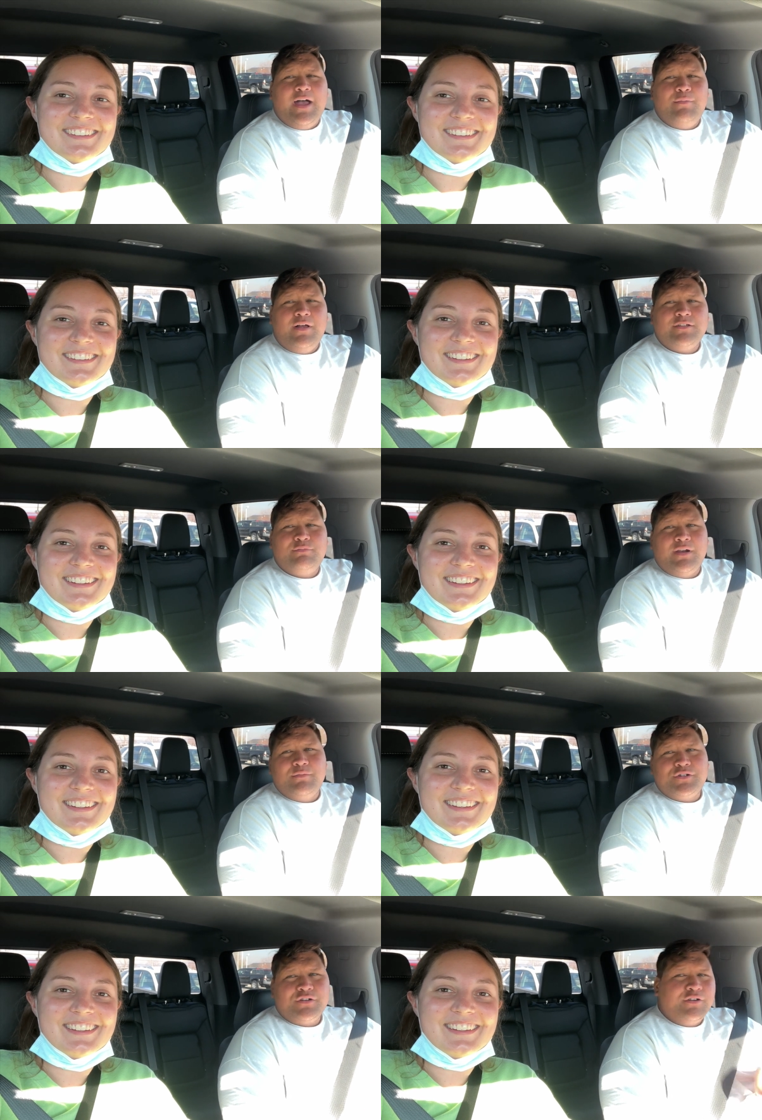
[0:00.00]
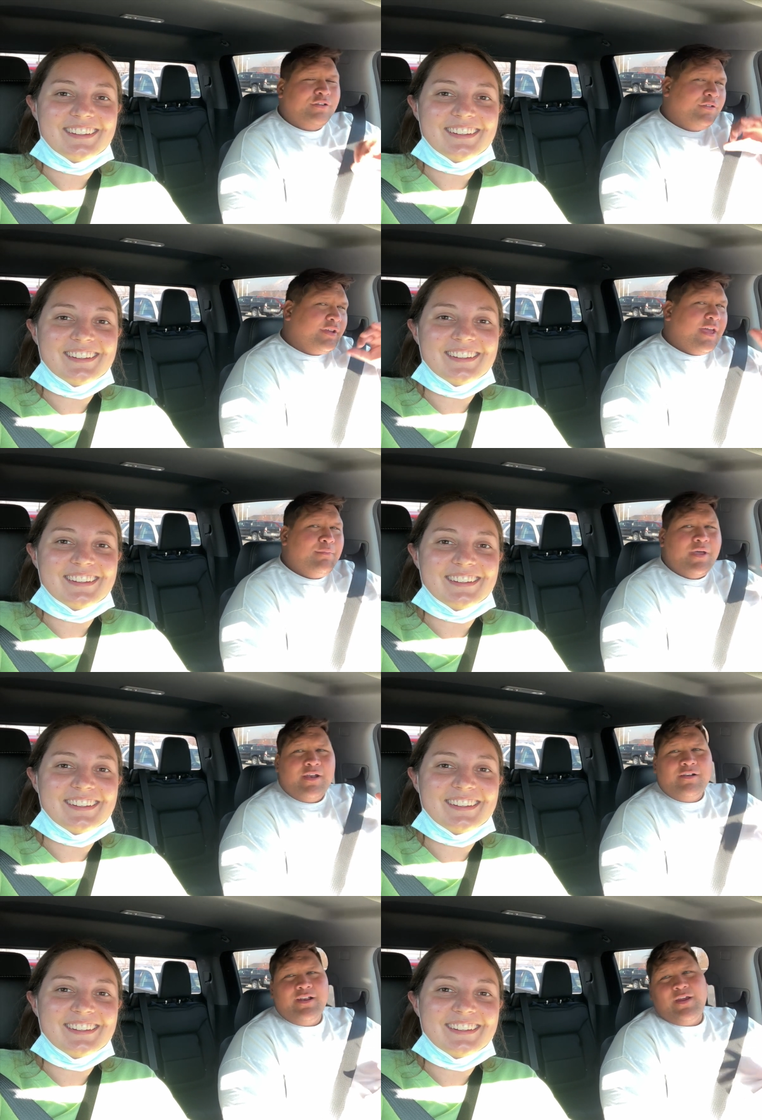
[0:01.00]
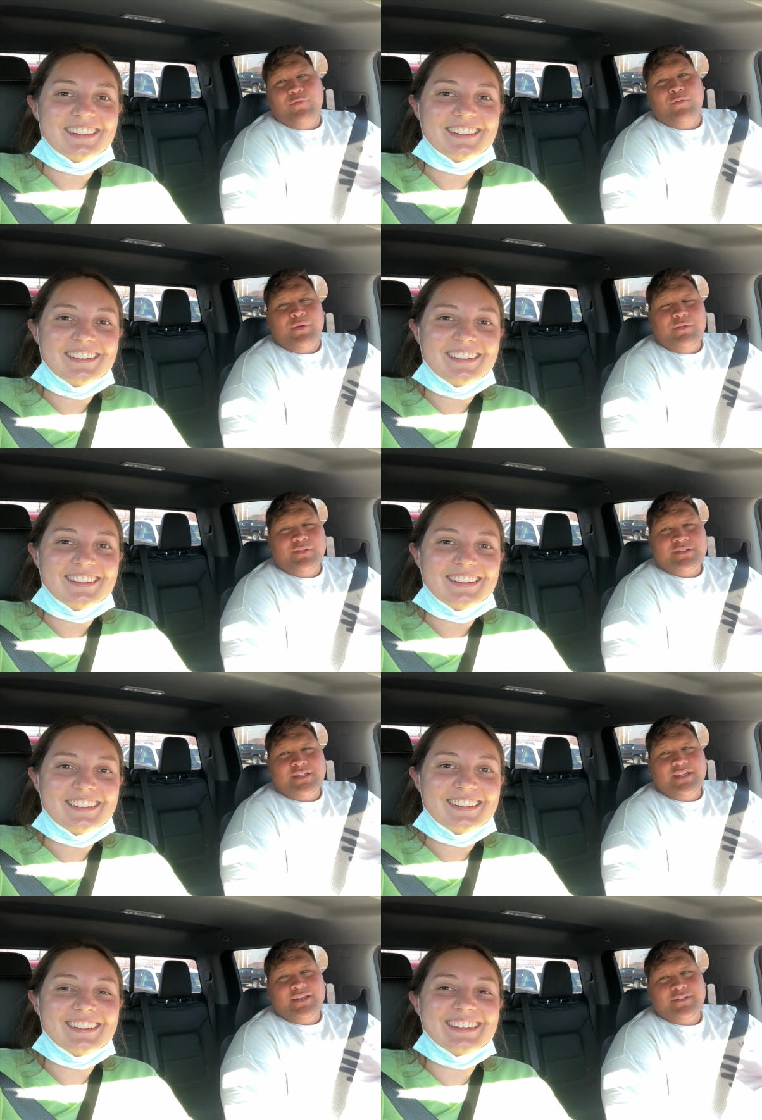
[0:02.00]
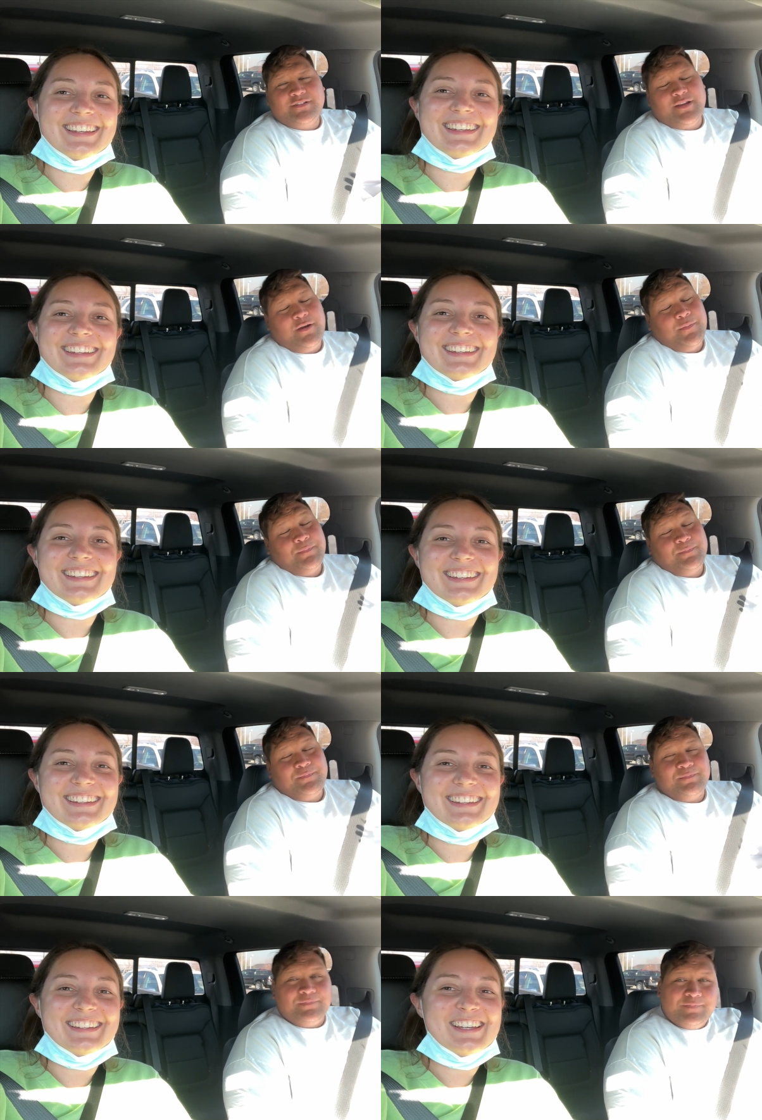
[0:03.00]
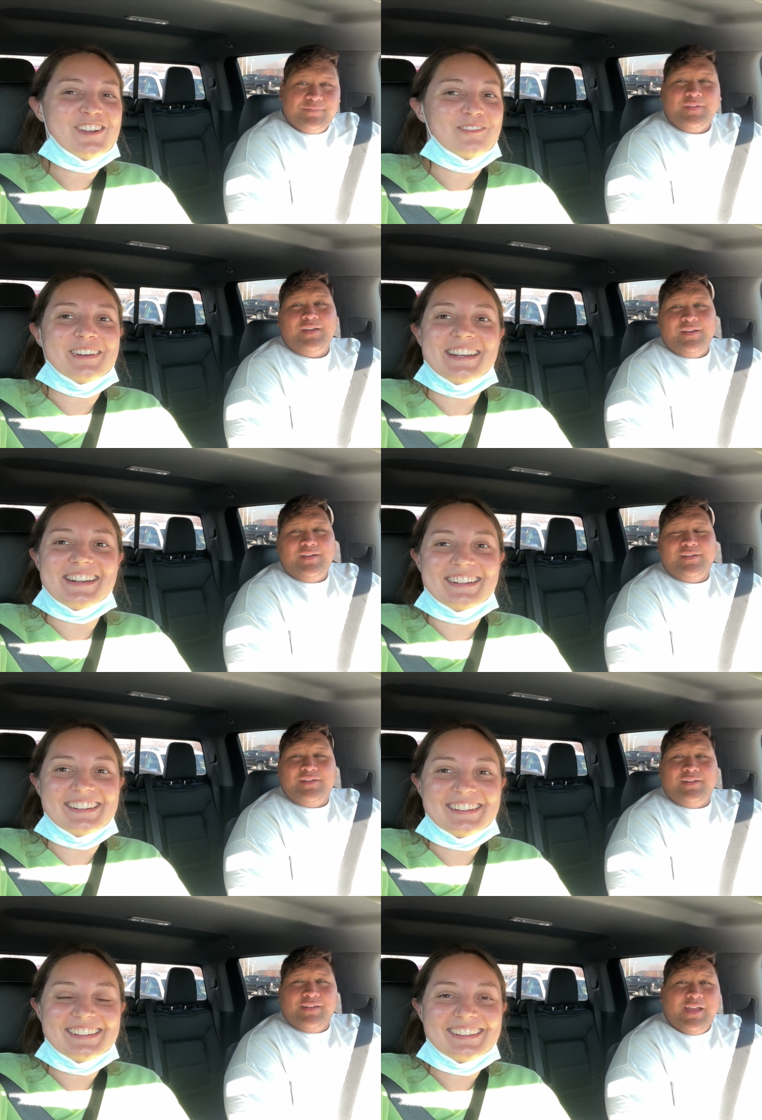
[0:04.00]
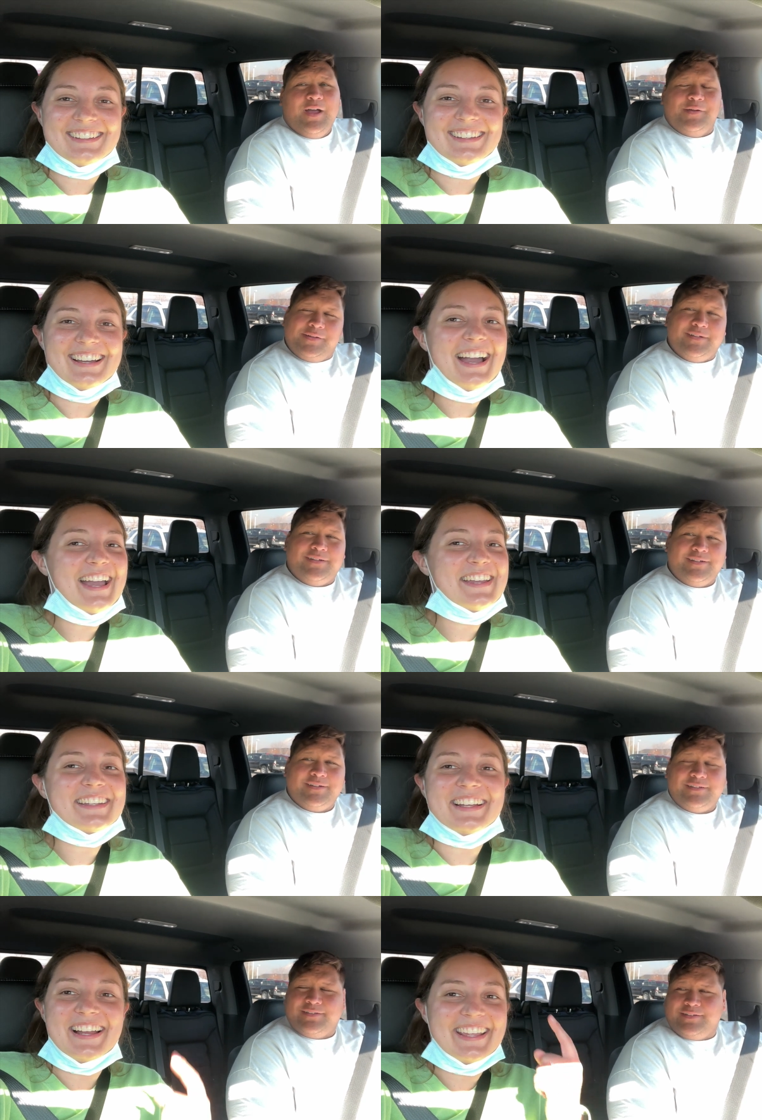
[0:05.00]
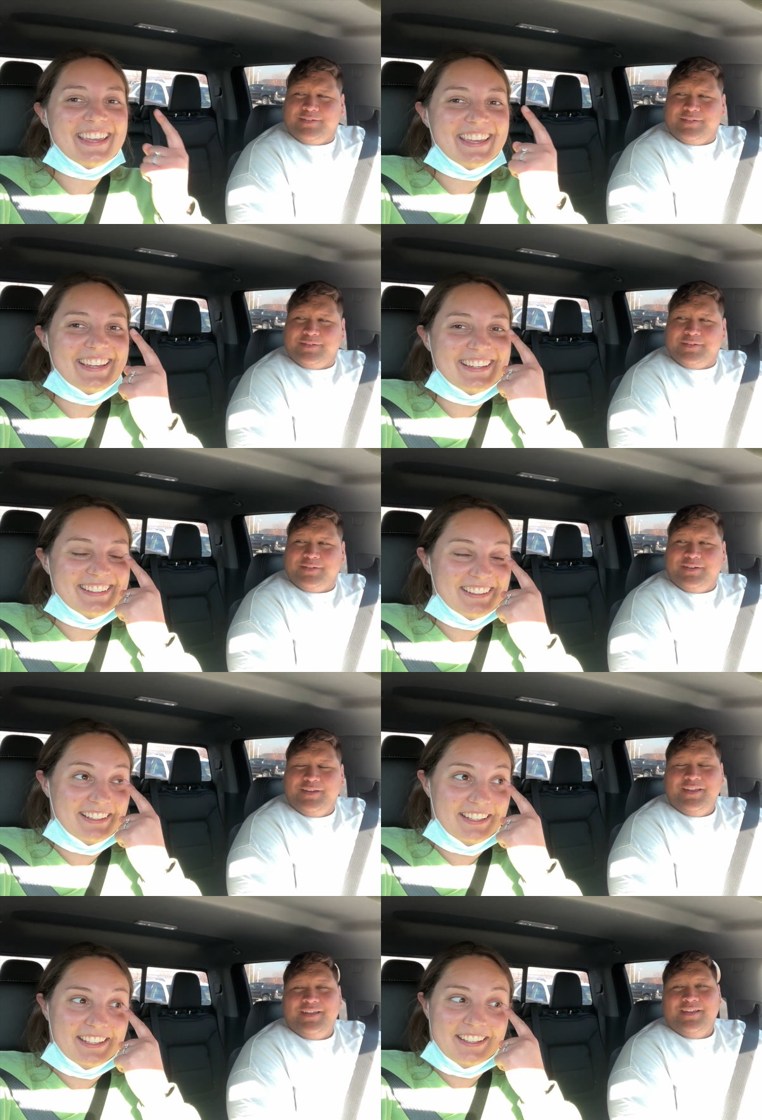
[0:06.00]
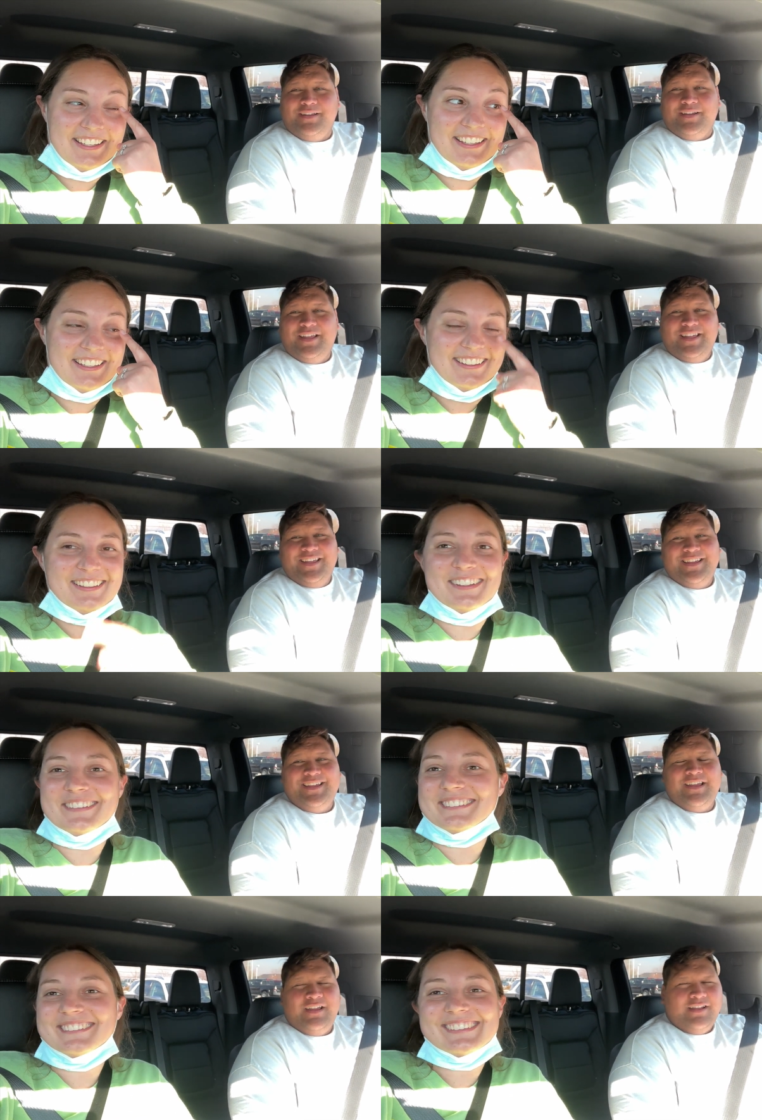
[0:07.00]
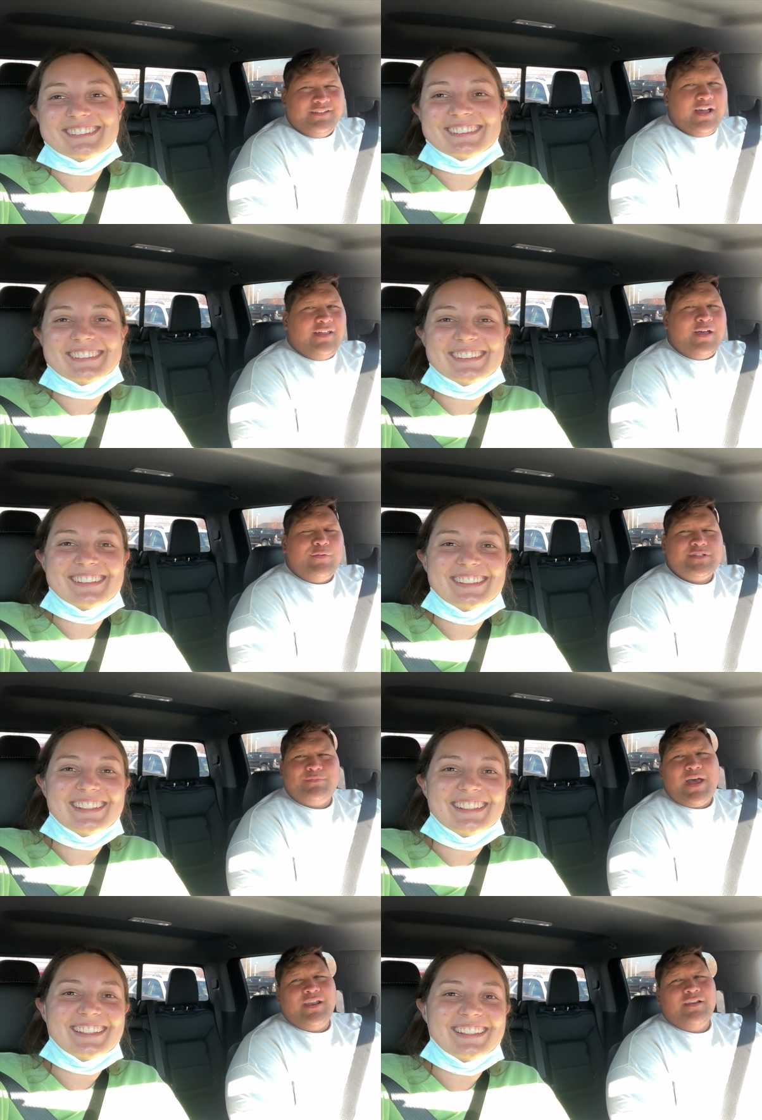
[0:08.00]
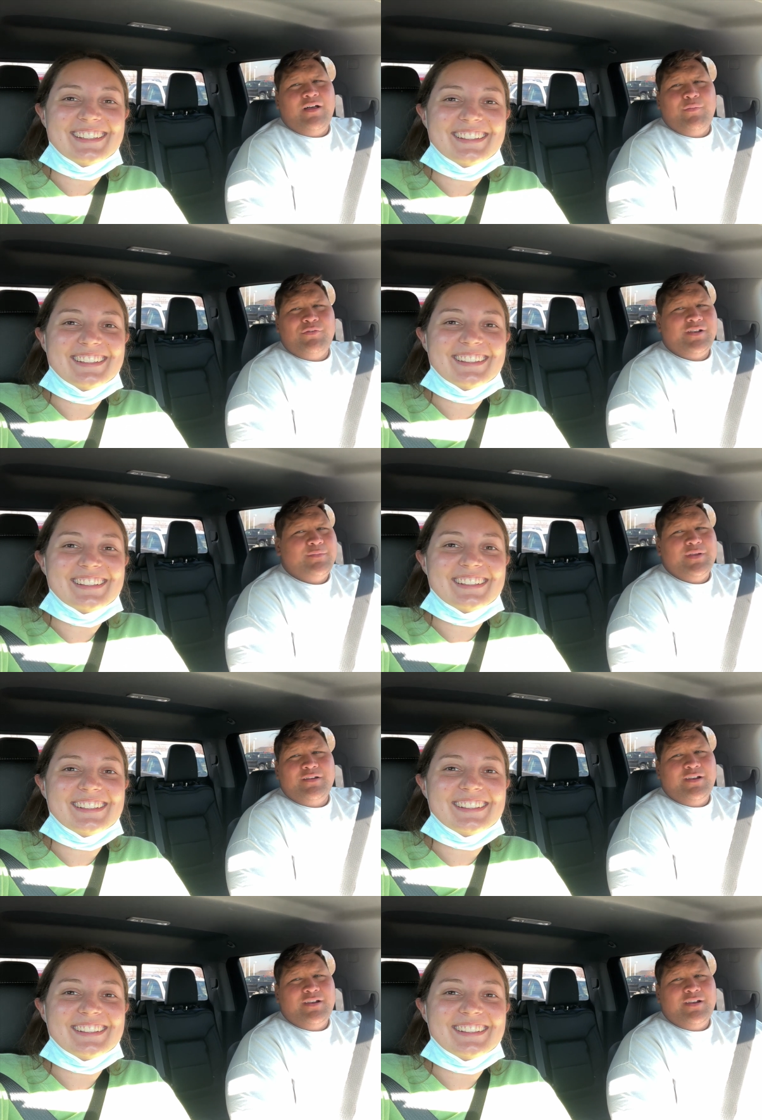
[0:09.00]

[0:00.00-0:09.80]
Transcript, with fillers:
Speaker 1: eyeballs, but I'm sure it'll get better and I won't be able to see it. So
Speaker 2: weird.
Speaker 1: Yeah.
Speaker 2: I I can't like, you know.
Speaker 1: No, that wasn't bad at all, putting them in or